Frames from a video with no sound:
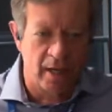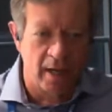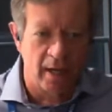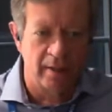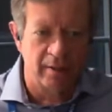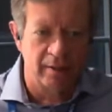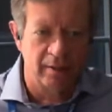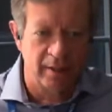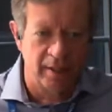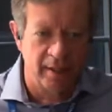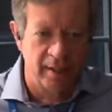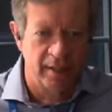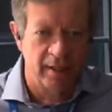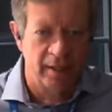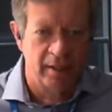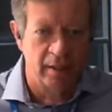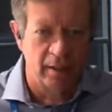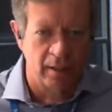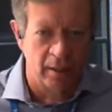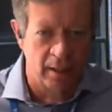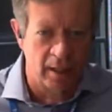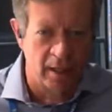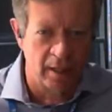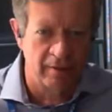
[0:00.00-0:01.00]
not
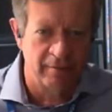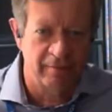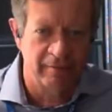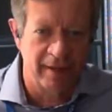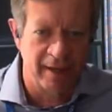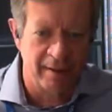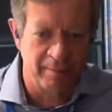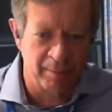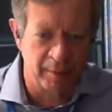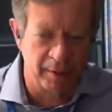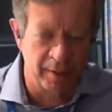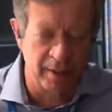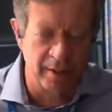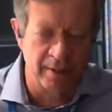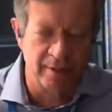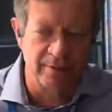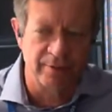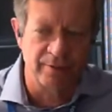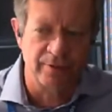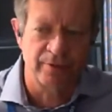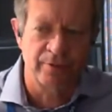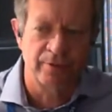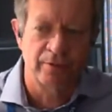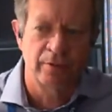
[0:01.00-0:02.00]
getting a lot of
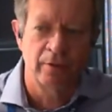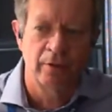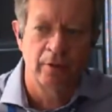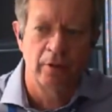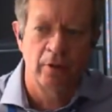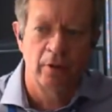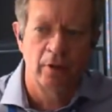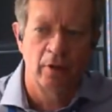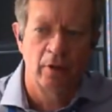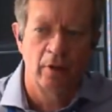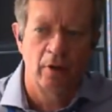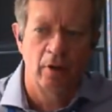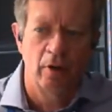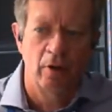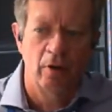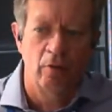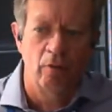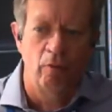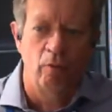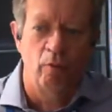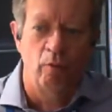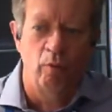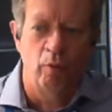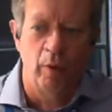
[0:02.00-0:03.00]
applicants,
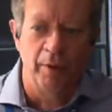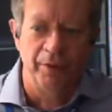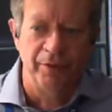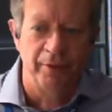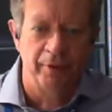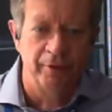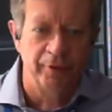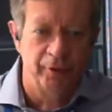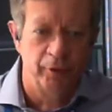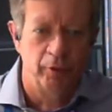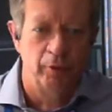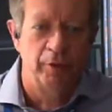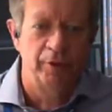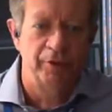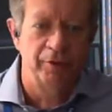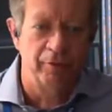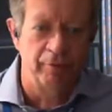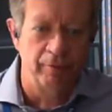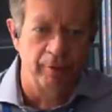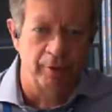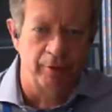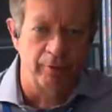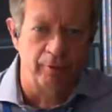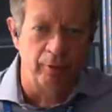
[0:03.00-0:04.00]
what they're doing
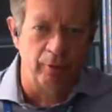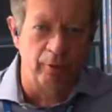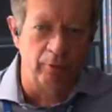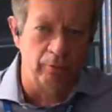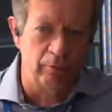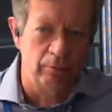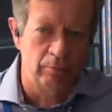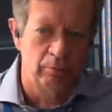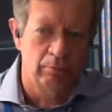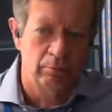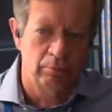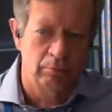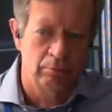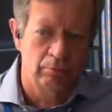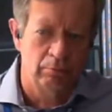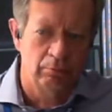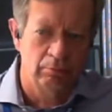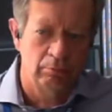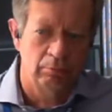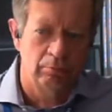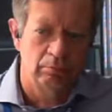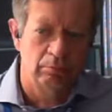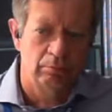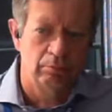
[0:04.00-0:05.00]
to recruit.
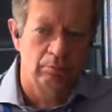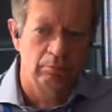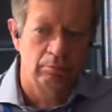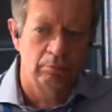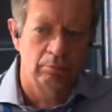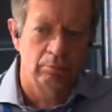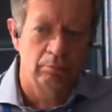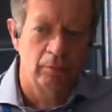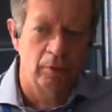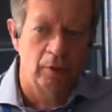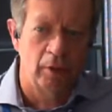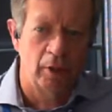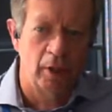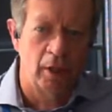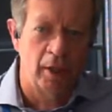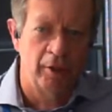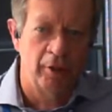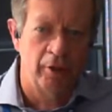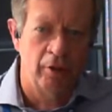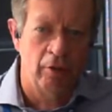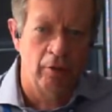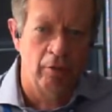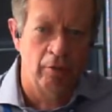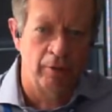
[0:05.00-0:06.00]

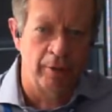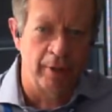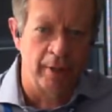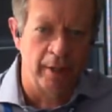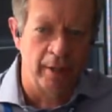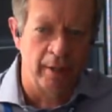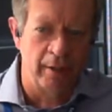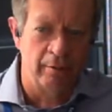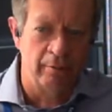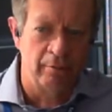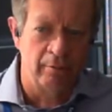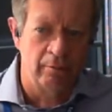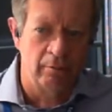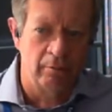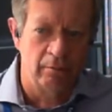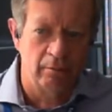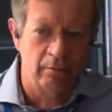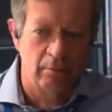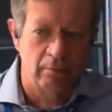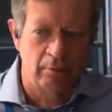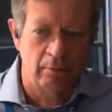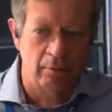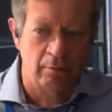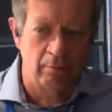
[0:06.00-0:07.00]
I know that
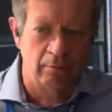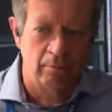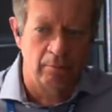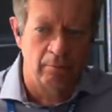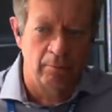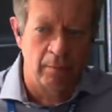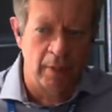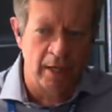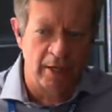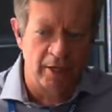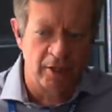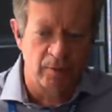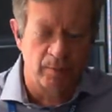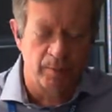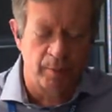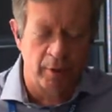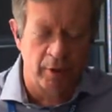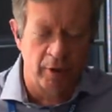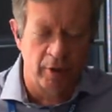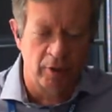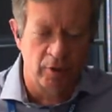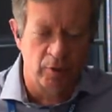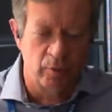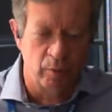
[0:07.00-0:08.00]
my
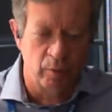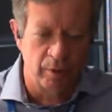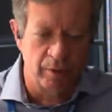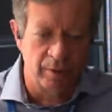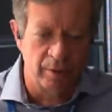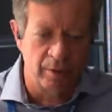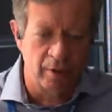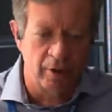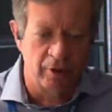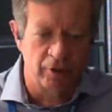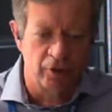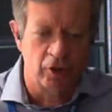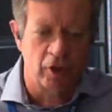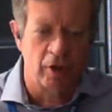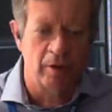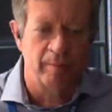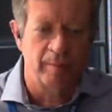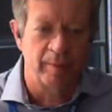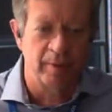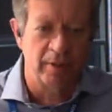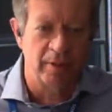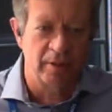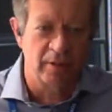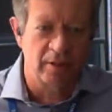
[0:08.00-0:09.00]
experience with large
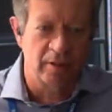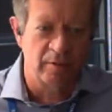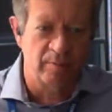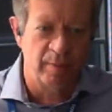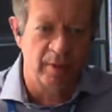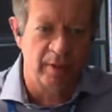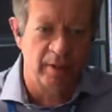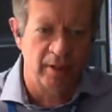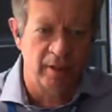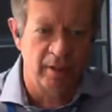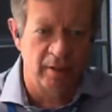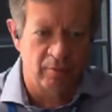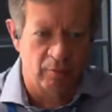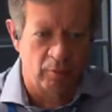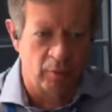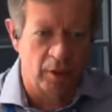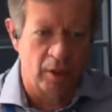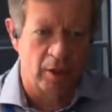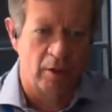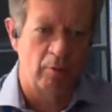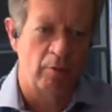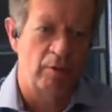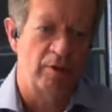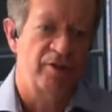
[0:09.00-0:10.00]
companies has been that
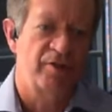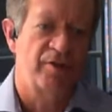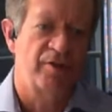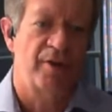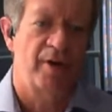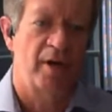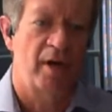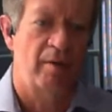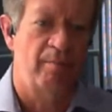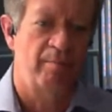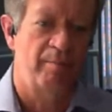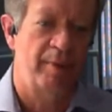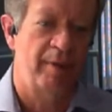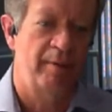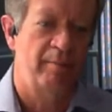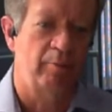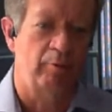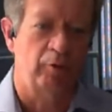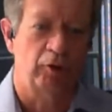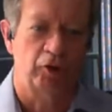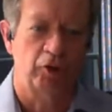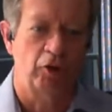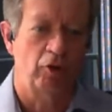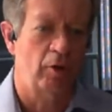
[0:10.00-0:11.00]
we always thought
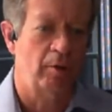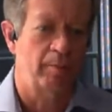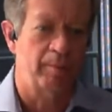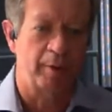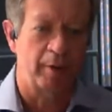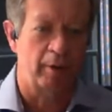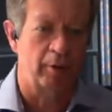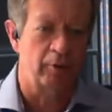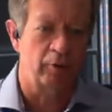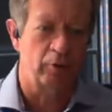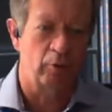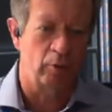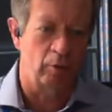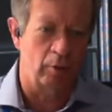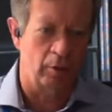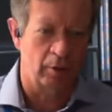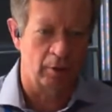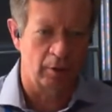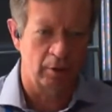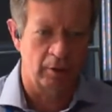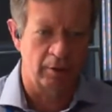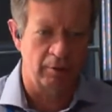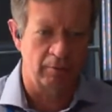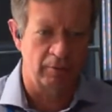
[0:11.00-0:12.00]
people showed up at our
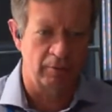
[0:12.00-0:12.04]
door.